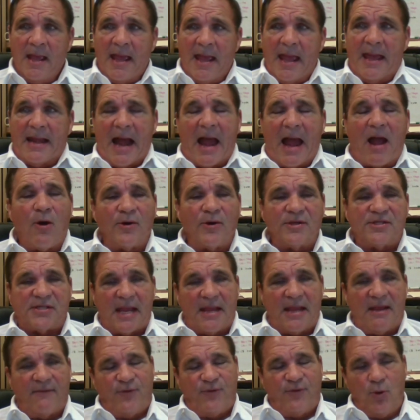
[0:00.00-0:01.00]
And I always
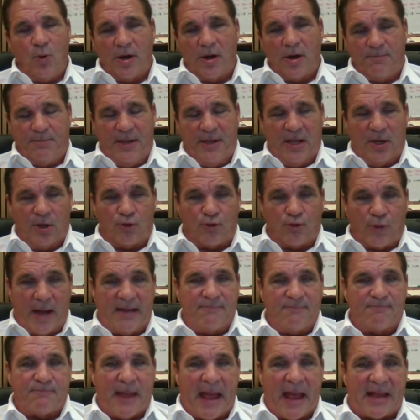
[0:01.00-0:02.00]
say, if you want to be a
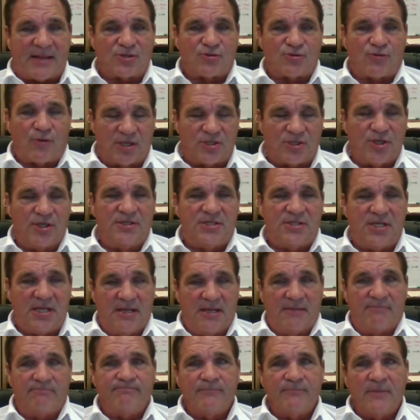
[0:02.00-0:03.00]
great pass rushing team,